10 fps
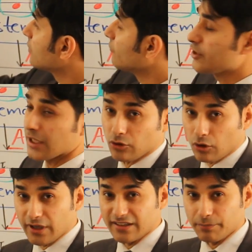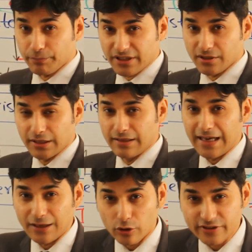which are called as a pith in
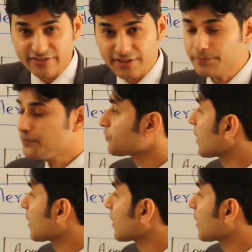dicot stem,